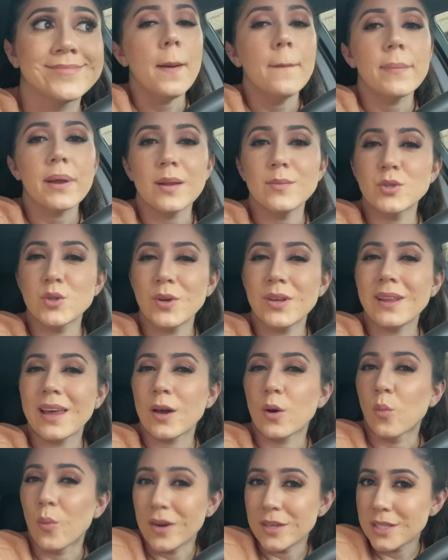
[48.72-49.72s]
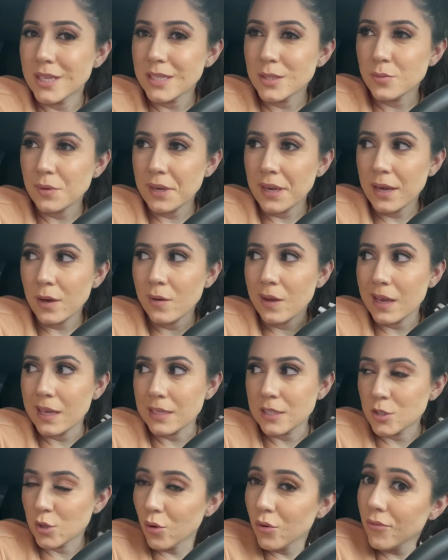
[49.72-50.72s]
But I'm doing like a word test right now
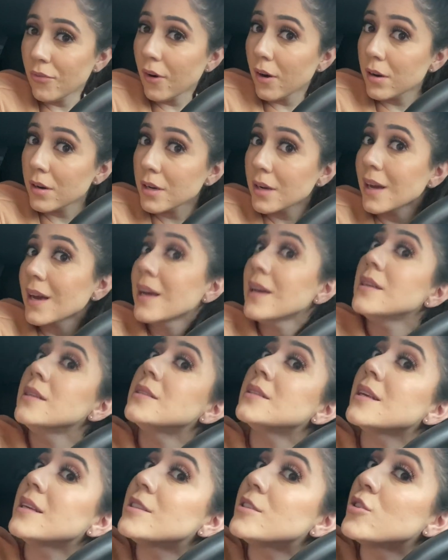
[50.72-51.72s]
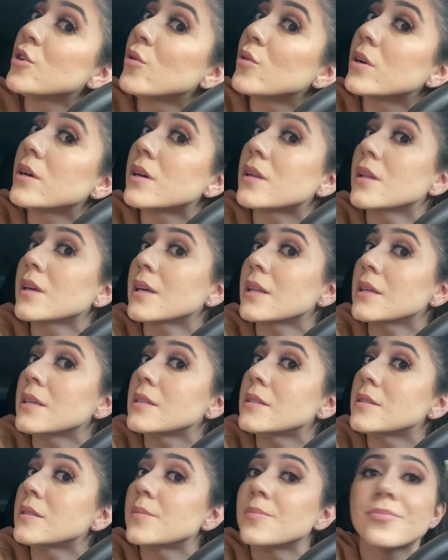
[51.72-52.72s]
and so far guys, so good. Look at
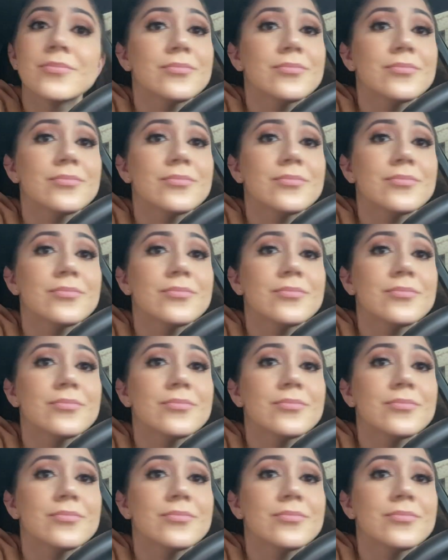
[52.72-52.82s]
this.